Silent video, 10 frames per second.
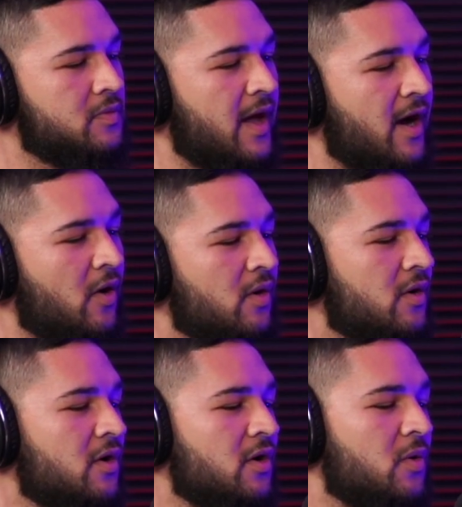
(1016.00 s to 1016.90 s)
Now,
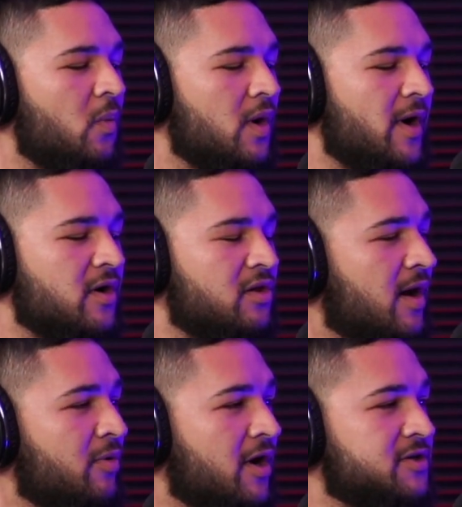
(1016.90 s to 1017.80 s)
what about
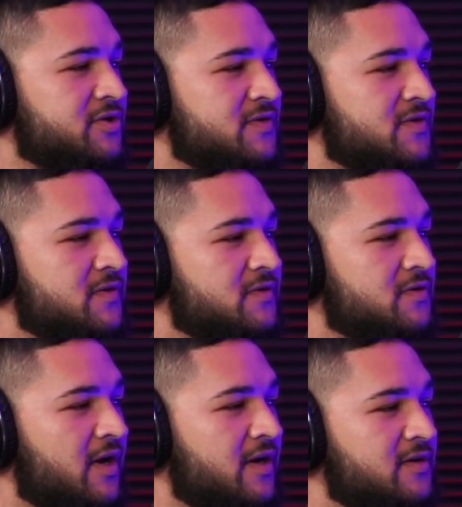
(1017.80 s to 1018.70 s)
collaborations?
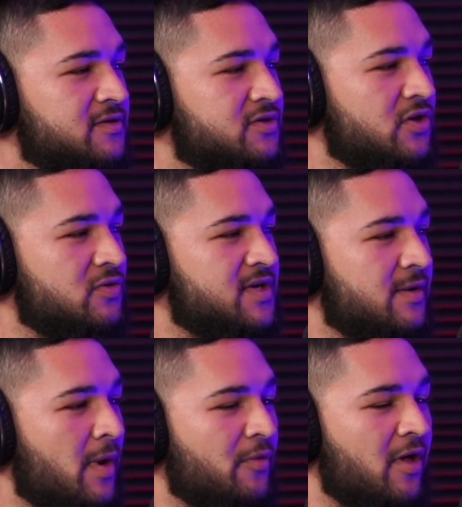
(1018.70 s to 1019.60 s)
Like, do you
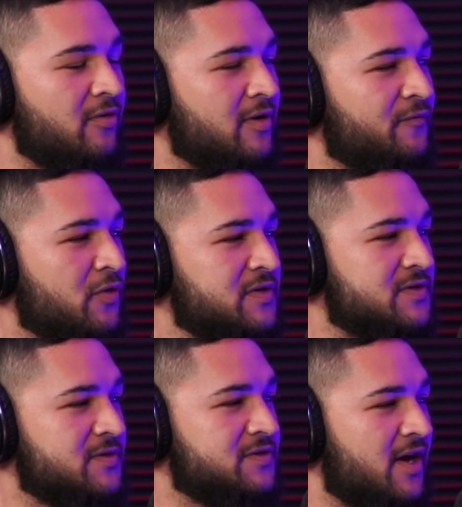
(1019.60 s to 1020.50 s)
team up with other
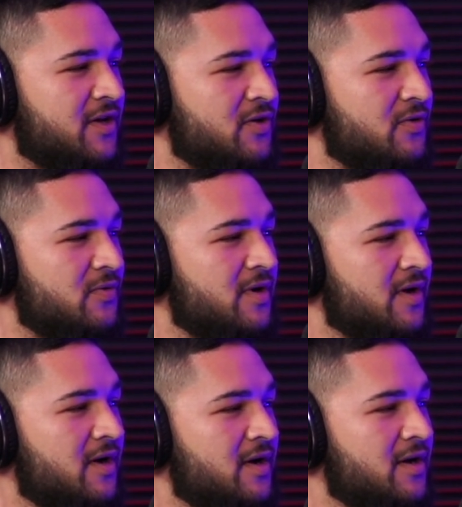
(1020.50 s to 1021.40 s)
influencers?
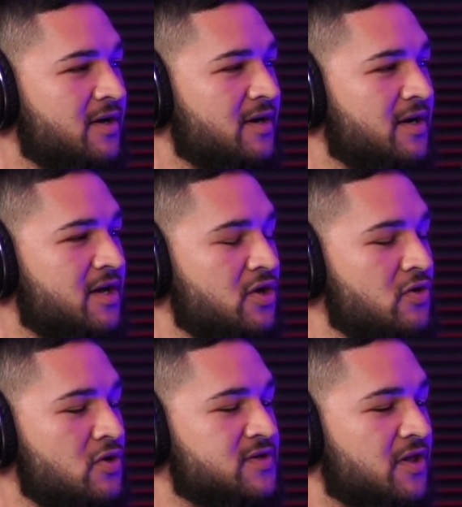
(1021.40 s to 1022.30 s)
Can you
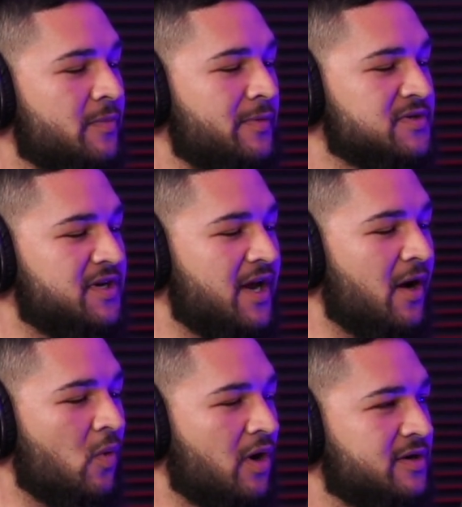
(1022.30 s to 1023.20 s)
use other people's
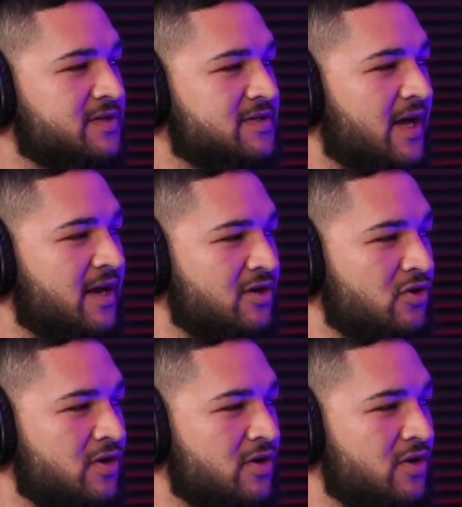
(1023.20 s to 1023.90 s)
networks and you